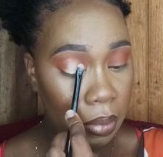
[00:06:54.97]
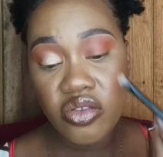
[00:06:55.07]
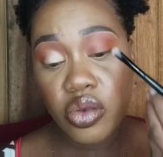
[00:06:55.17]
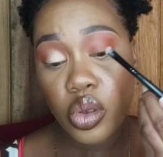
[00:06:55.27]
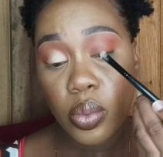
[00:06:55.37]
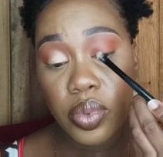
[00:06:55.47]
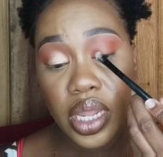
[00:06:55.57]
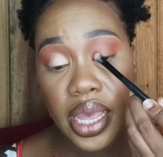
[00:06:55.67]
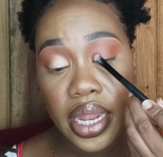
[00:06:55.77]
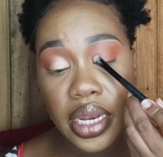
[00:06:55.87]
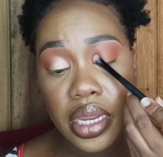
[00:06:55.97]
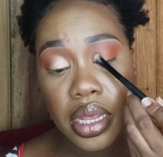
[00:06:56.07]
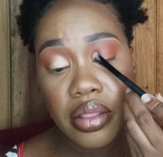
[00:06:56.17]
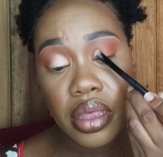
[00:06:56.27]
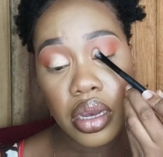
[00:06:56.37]
So you blend
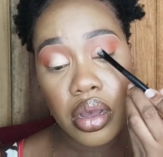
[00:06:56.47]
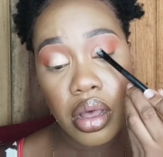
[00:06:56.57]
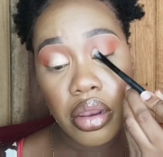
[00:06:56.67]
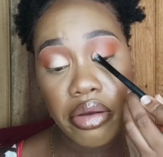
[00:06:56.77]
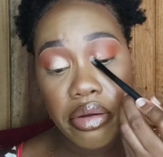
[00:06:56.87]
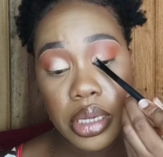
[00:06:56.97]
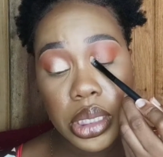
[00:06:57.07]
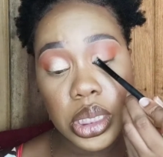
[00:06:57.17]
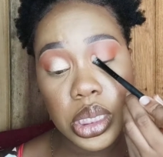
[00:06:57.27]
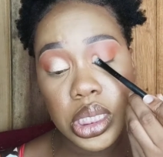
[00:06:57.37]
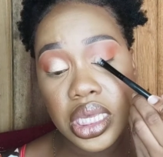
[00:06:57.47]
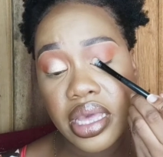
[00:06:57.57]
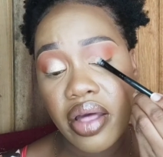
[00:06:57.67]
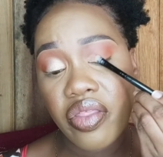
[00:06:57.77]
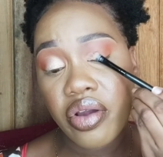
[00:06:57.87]
the colors
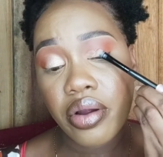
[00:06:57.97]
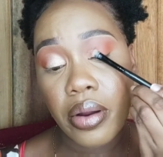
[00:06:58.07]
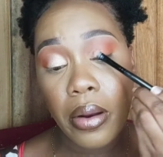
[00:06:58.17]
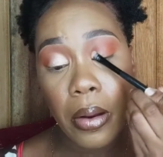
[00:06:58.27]
together.